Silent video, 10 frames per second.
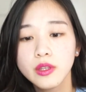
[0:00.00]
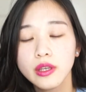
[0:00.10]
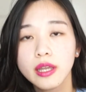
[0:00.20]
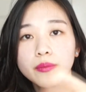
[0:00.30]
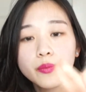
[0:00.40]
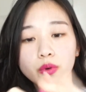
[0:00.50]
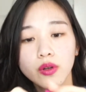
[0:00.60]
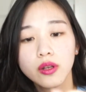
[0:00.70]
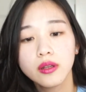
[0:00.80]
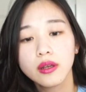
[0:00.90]
You can
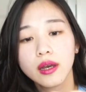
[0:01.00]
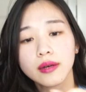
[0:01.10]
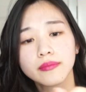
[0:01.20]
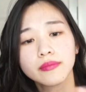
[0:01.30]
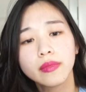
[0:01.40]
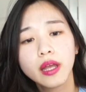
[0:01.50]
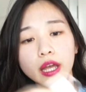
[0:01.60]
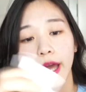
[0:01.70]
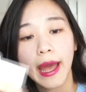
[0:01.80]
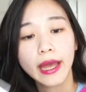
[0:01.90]
put
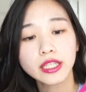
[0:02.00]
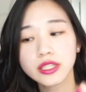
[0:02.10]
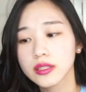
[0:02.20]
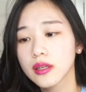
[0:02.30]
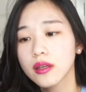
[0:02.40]
cash,